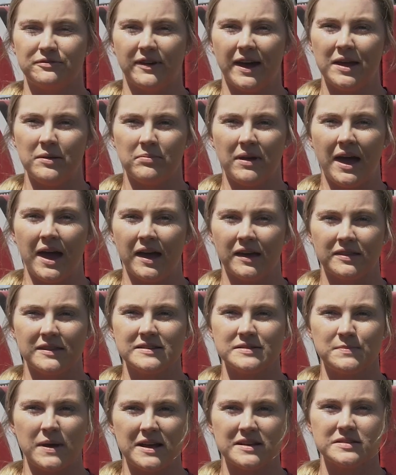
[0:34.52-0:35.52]
fight back
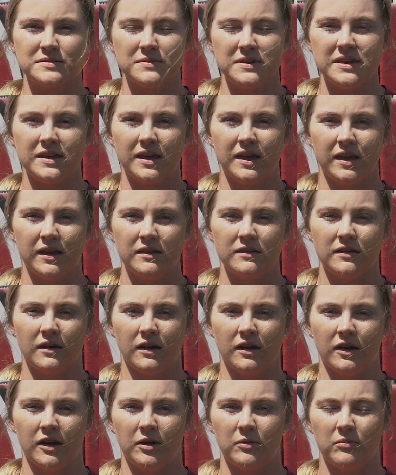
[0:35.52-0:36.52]
this past weekend.
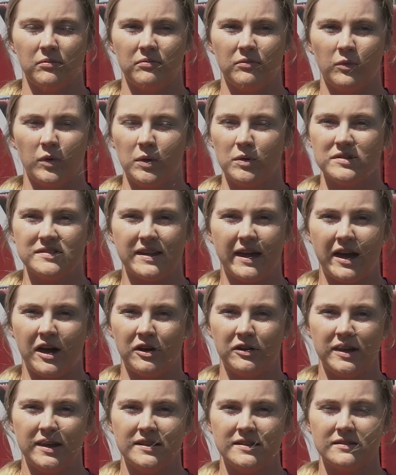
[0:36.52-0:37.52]
We were
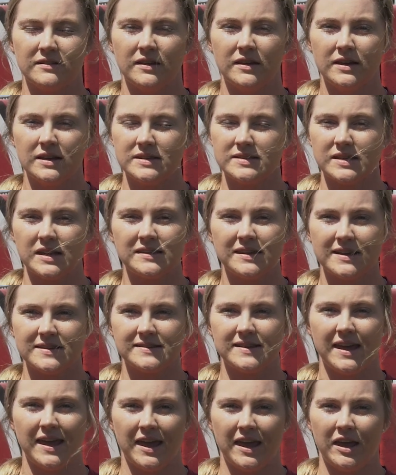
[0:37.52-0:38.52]
down in Sunday's
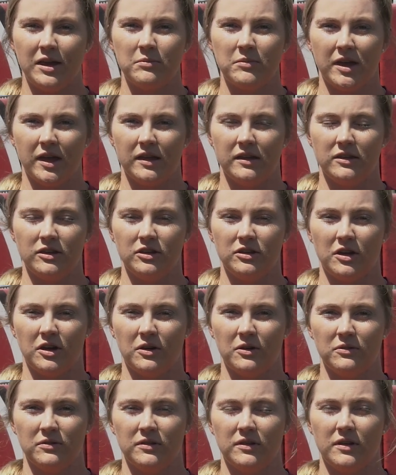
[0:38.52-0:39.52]
game, and you
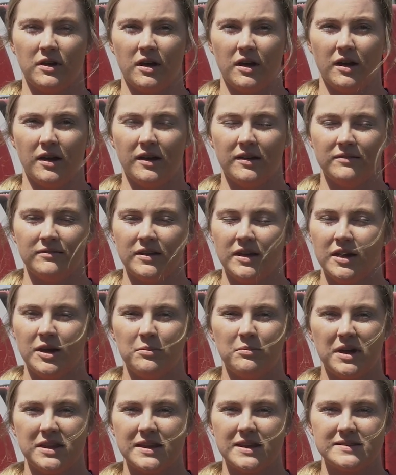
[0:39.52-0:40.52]
know,
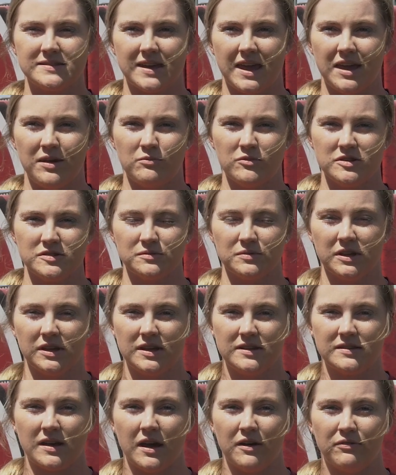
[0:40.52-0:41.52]
Monday's game was
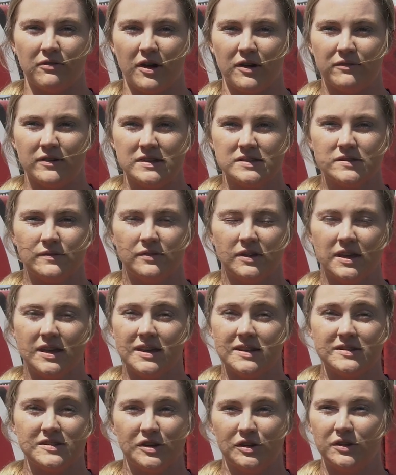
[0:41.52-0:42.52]
really tough offensively
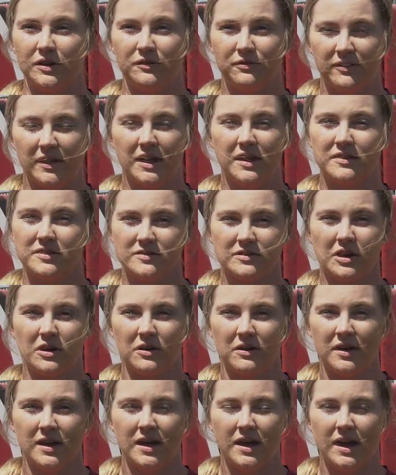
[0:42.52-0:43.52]
until the fifth,
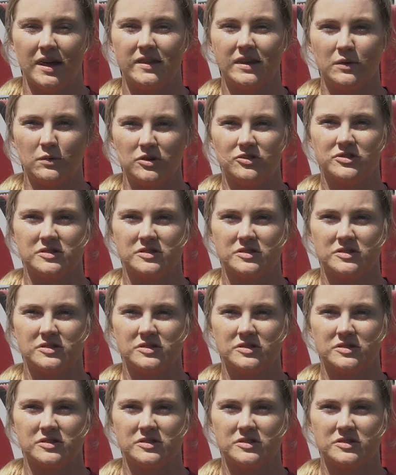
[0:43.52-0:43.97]
so I think we